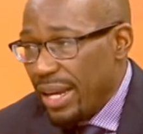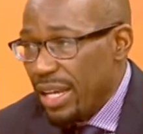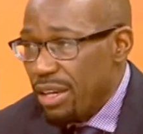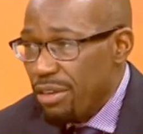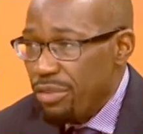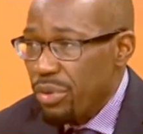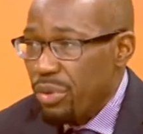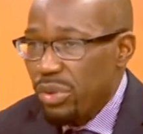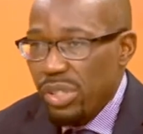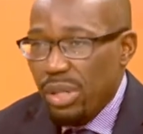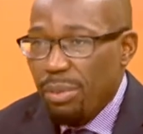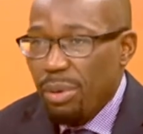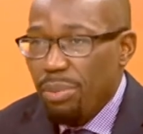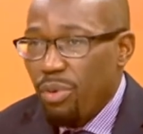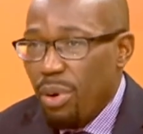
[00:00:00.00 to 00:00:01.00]
can give you is
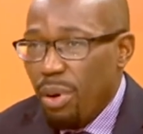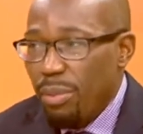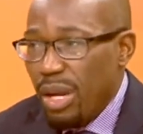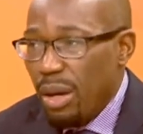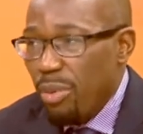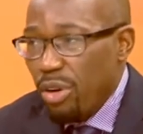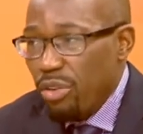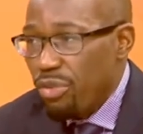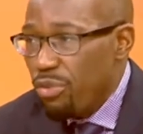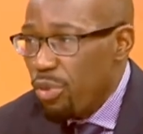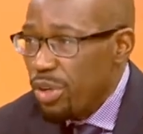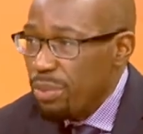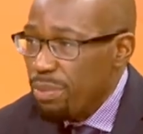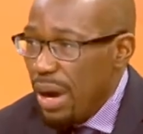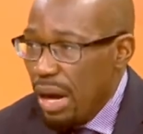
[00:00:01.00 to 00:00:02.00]
probably about
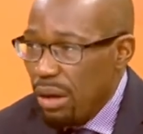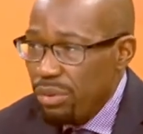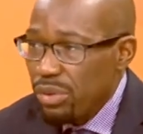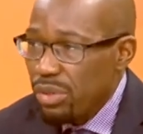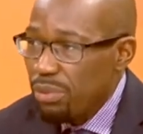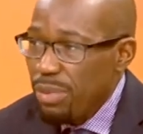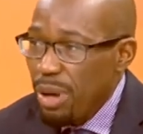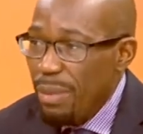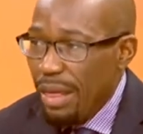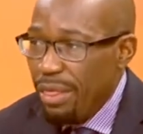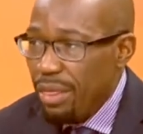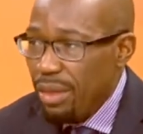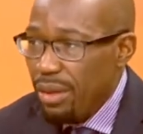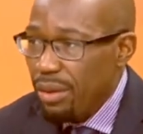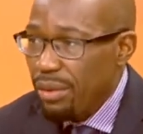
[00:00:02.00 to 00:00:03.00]
£40 per month.